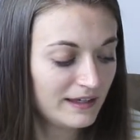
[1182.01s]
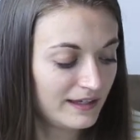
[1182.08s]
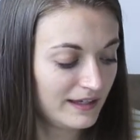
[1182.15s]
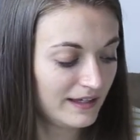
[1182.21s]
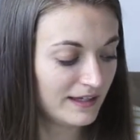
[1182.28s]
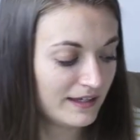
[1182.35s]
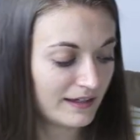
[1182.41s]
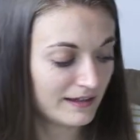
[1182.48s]

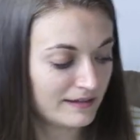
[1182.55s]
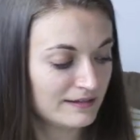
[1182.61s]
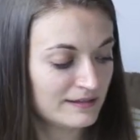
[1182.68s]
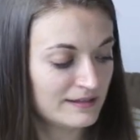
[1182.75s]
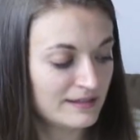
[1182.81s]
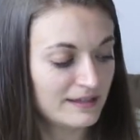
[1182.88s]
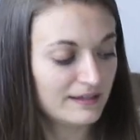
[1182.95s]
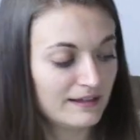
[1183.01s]

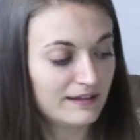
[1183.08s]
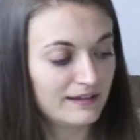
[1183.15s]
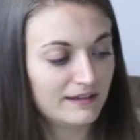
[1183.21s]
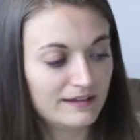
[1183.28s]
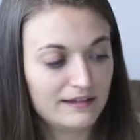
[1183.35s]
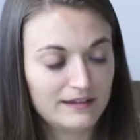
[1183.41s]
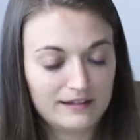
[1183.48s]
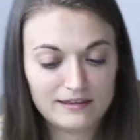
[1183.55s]
And
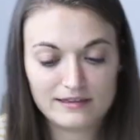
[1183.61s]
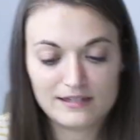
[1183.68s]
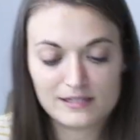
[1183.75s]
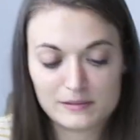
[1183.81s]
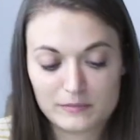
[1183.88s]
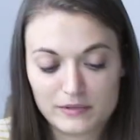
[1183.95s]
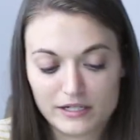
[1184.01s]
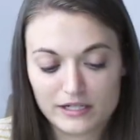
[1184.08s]

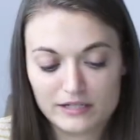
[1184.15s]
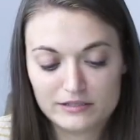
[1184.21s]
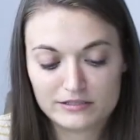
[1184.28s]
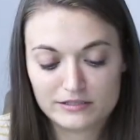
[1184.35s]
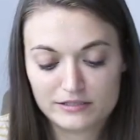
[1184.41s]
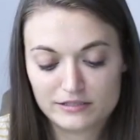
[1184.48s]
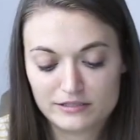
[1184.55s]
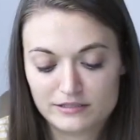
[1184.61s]
this
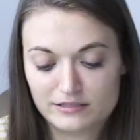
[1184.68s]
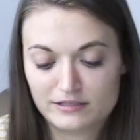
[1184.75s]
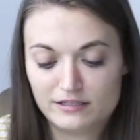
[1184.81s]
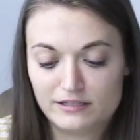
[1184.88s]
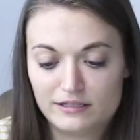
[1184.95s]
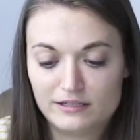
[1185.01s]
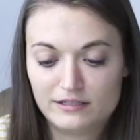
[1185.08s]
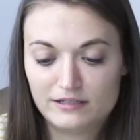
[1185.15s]
brush
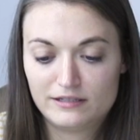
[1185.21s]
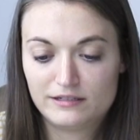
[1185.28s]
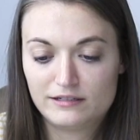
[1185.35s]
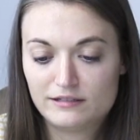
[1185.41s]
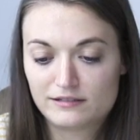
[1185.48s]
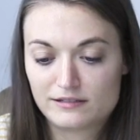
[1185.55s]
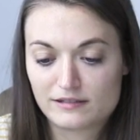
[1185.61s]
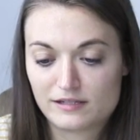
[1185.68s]

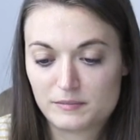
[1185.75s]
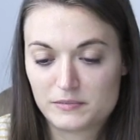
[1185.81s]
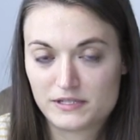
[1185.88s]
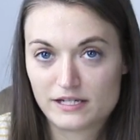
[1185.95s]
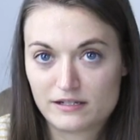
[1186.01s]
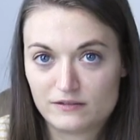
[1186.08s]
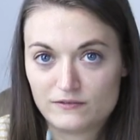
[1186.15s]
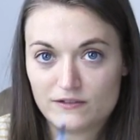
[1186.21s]
slips
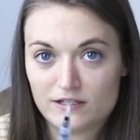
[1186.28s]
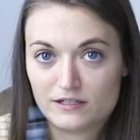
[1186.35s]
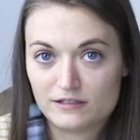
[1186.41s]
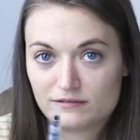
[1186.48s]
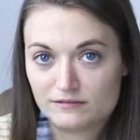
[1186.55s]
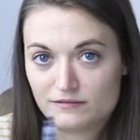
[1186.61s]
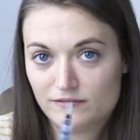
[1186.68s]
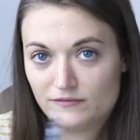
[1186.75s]
out of here
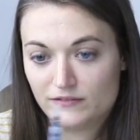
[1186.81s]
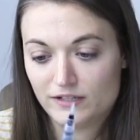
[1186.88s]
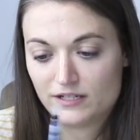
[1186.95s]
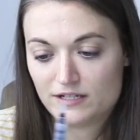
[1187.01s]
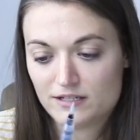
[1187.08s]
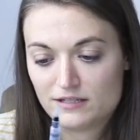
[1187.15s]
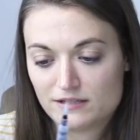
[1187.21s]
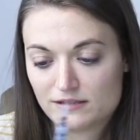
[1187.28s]

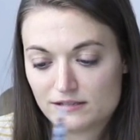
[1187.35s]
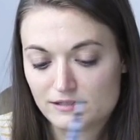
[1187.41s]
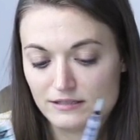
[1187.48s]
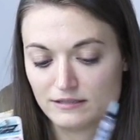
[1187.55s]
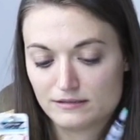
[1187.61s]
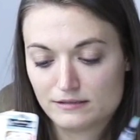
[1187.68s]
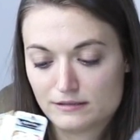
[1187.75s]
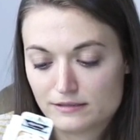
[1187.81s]
very easily,
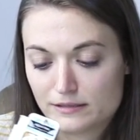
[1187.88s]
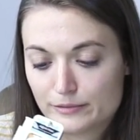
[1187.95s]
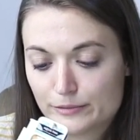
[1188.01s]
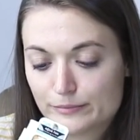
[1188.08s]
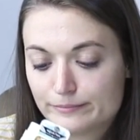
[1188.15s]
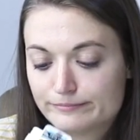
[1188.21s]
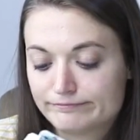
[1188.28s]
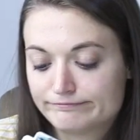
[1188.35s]
so